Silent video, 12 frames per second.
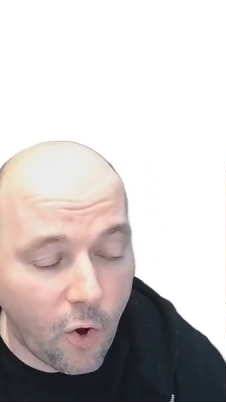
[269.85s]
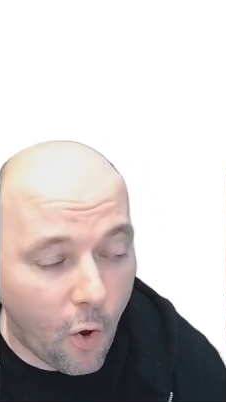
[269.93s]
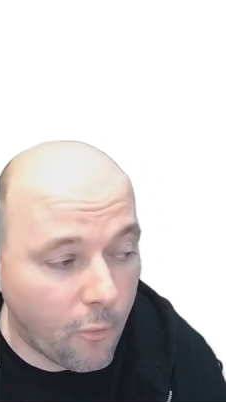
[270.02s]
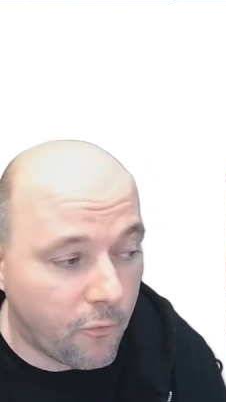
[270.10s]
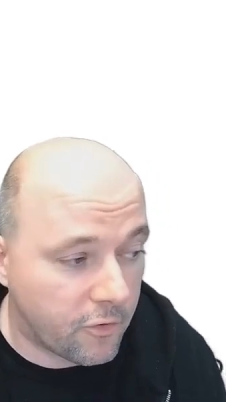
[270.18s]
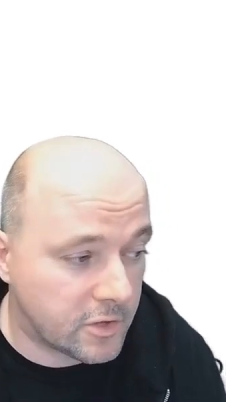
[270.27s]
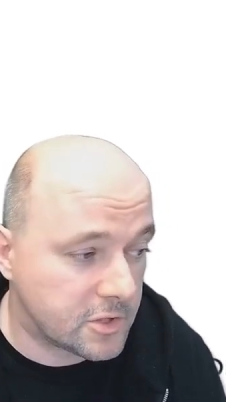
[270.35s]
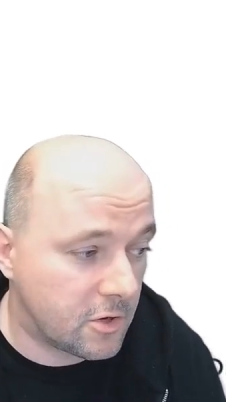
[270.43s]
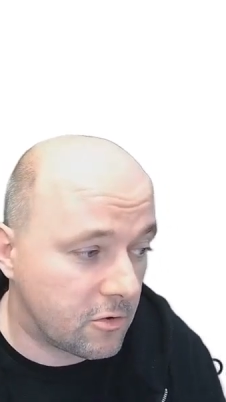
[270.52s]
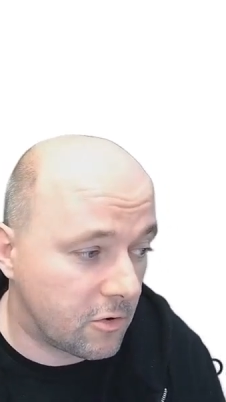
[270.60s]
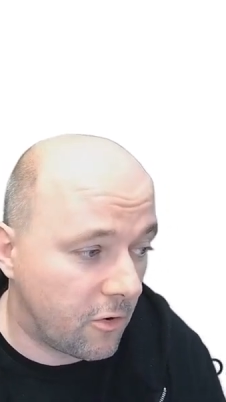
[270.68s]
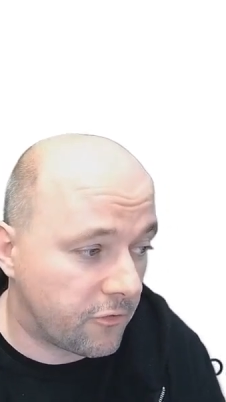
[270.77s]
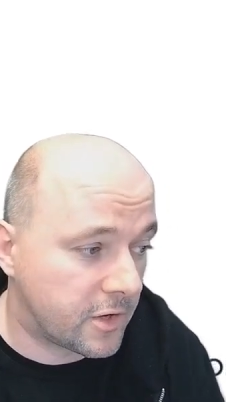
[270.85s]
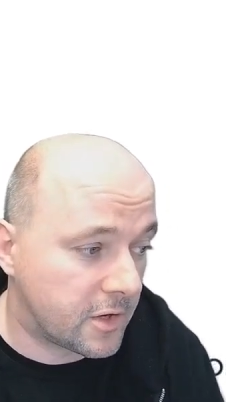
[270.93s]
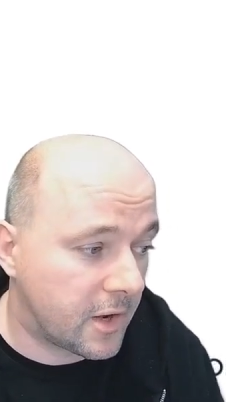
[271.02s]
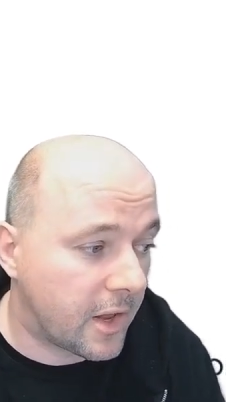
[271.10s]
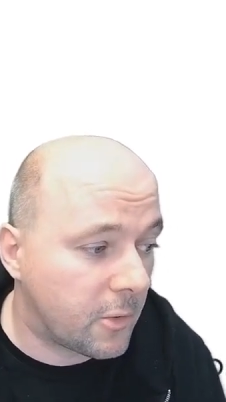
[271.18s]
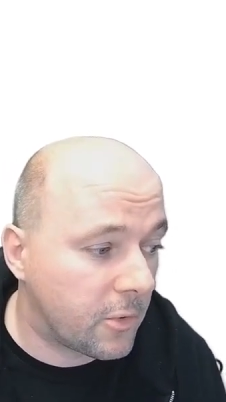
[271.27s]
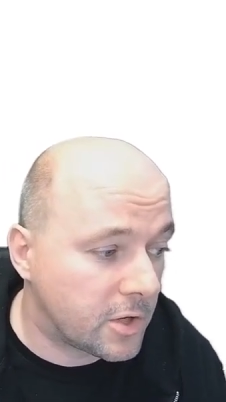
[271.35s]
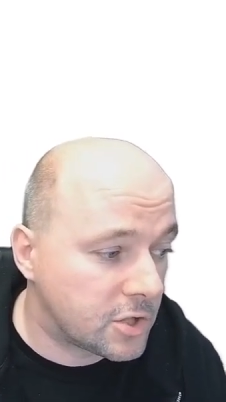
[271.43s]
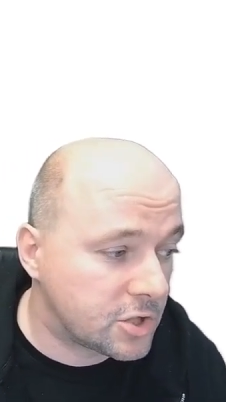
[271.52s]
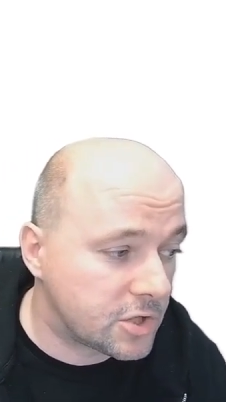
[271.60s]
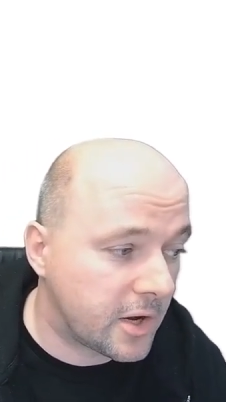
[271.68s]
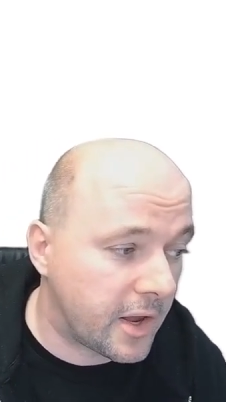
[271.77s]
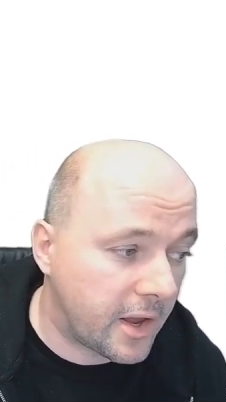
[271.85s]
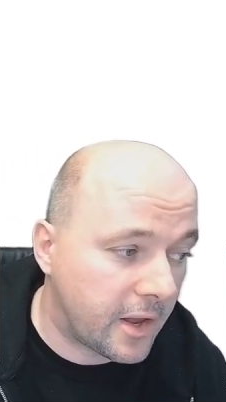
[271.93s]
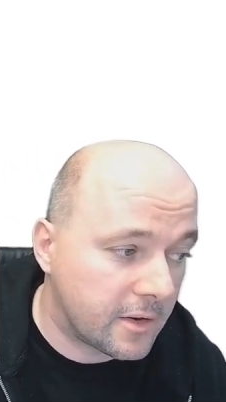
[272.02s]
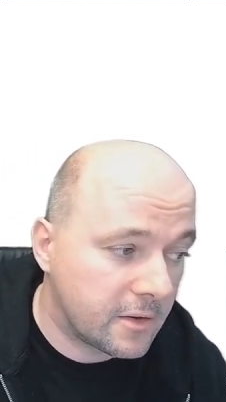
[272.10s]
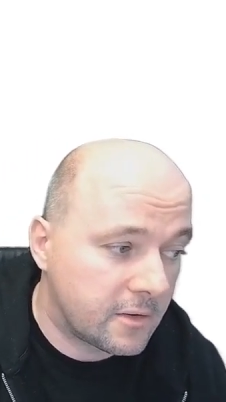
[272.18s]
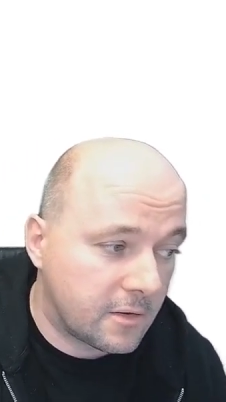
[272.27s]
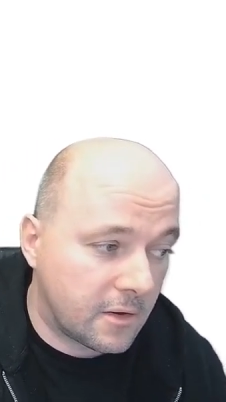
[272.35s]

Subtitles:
comfort zone of that language and